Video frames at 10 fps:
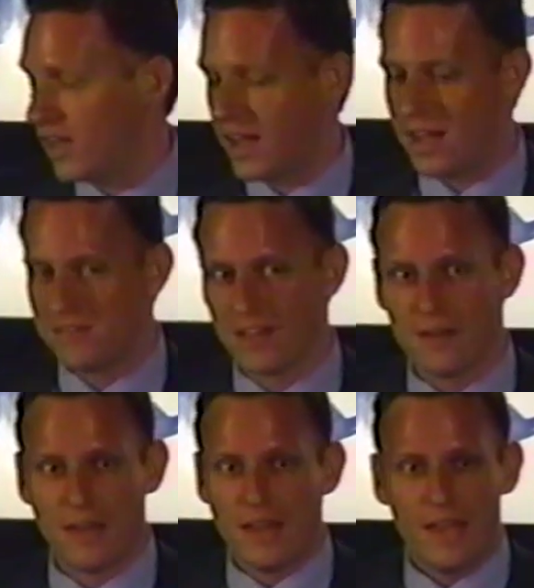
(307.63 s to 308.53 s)
And
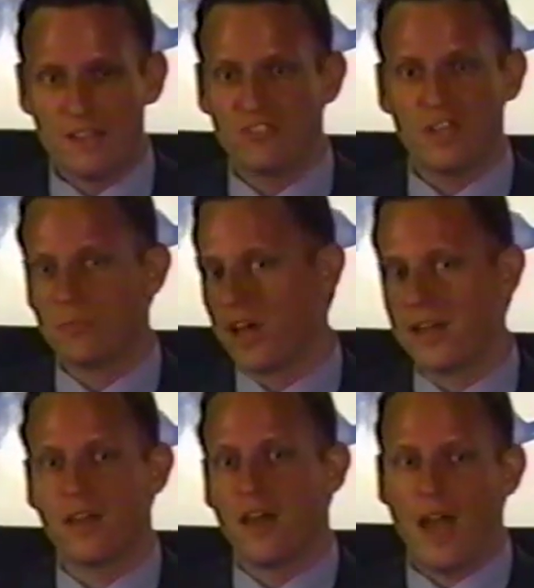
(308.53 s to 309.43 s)
it seemed
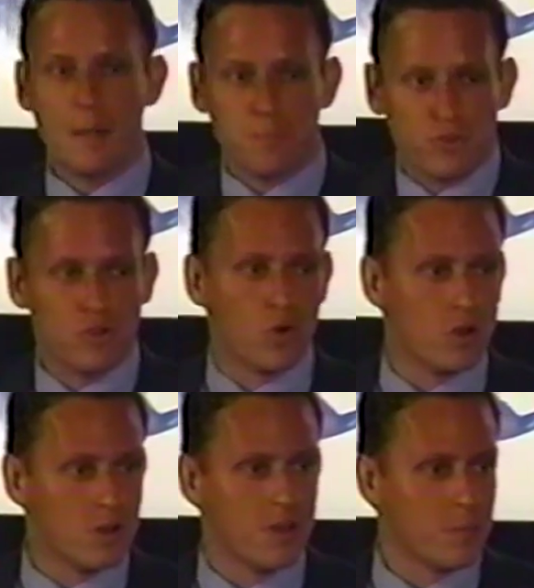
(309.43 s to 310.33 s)
like a
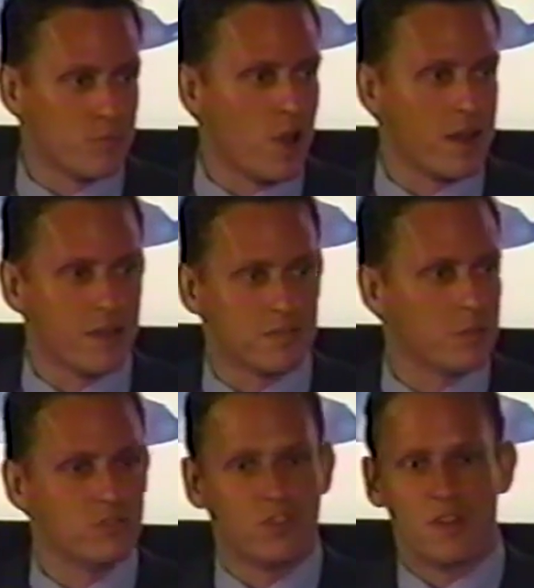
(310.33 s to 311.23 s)
pure product that
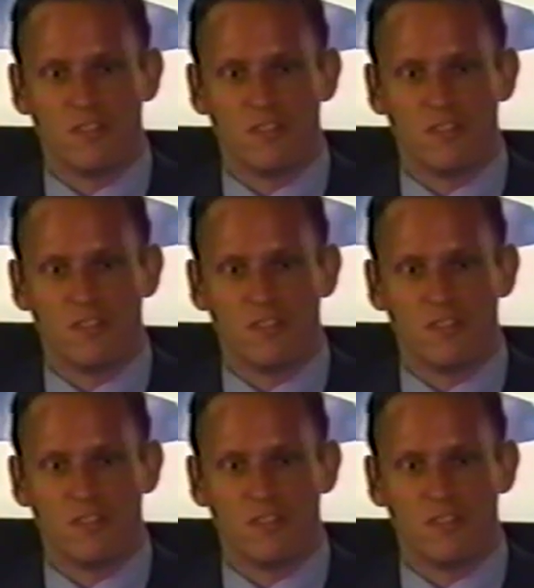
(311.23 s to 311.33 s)
was